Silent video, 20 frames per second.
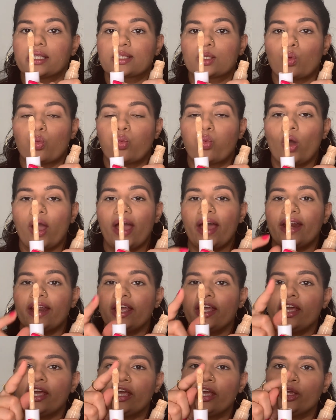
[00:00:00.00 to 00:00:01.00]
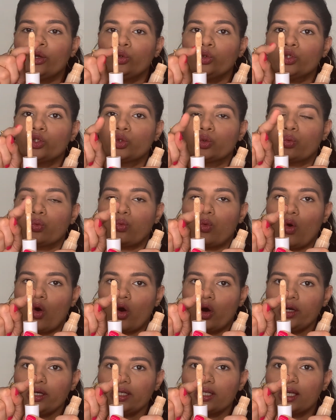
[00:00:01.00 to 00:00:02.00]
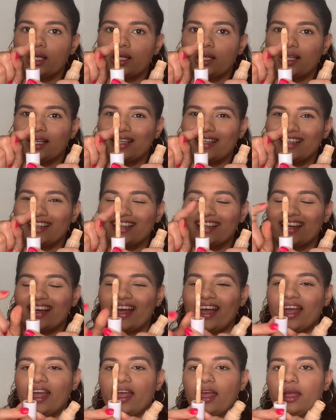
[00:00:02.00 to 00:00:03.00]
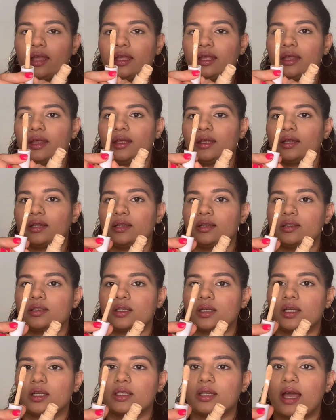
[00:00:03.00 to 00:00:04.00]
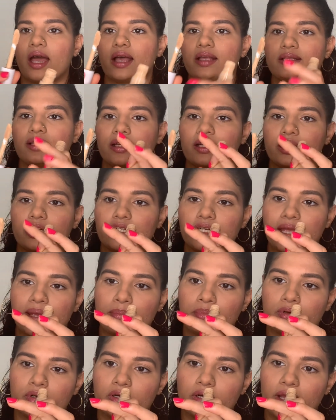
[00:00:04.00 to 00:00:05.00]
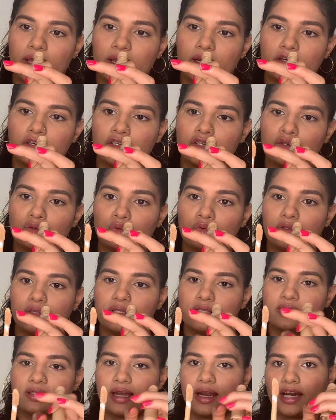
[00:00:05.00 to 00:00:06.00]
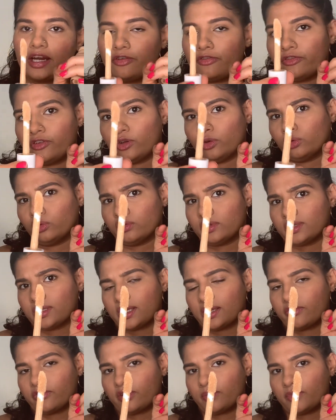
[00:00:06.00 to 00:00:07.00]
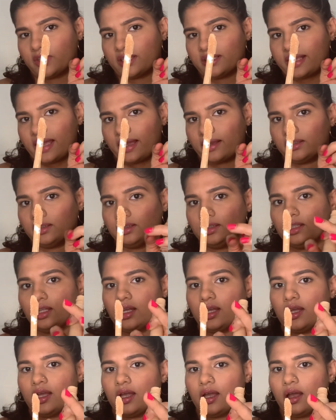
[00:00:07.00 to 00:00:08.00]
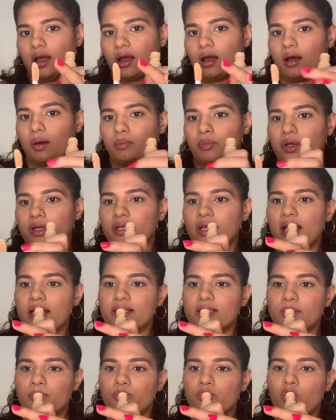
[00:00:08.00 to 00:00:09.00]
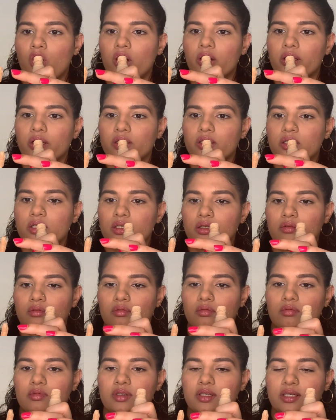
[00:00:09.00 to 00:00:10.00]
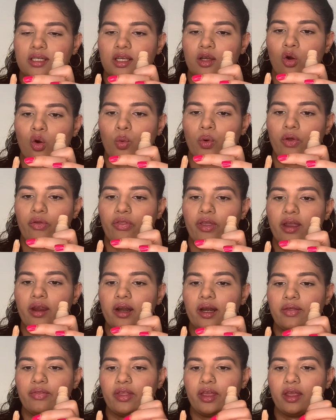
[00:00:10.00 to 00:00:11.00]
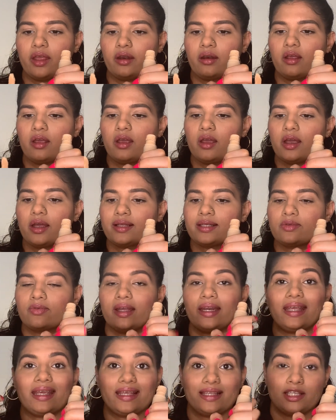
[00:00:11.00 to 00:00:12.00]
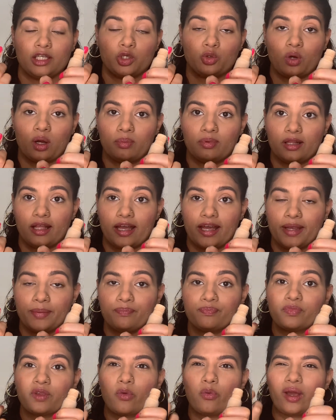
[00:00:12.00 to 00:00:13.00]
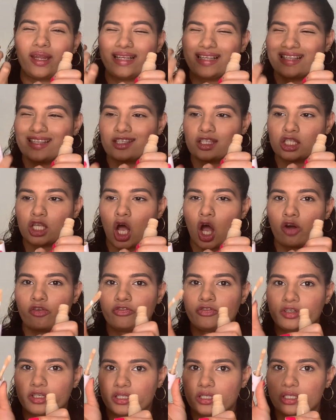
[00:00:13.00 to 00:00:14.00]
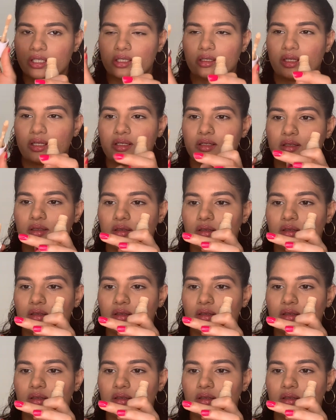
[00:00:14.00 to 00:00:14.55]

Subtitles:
a very huge wand, and it has like a tapered end to this side if you see from this angle. It has a product sitting over there, and then it's very easy to apply, very soft. It's